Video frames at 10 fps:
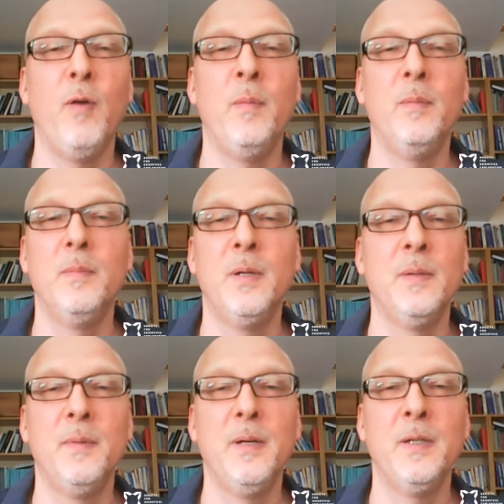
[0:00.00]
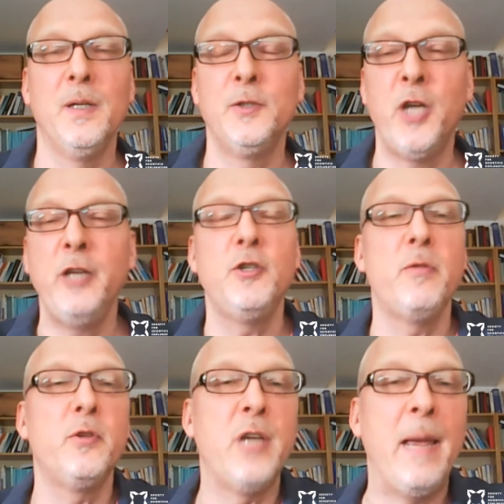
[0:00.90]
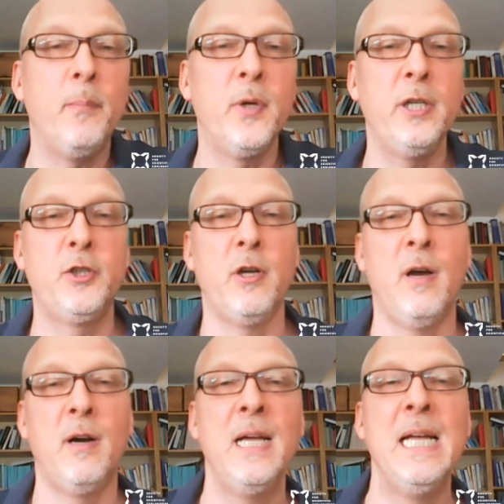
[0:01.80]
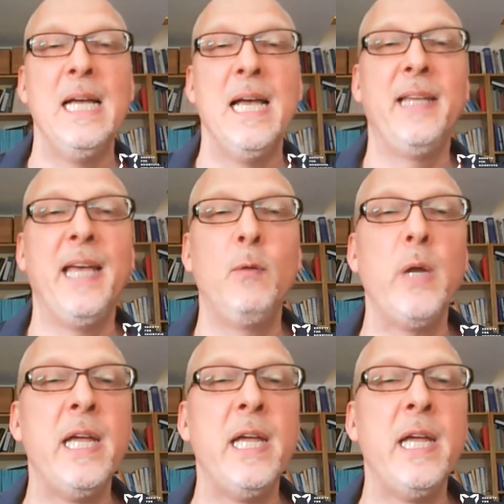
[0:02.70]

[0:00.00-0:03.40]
um, a change in the temperature, and then we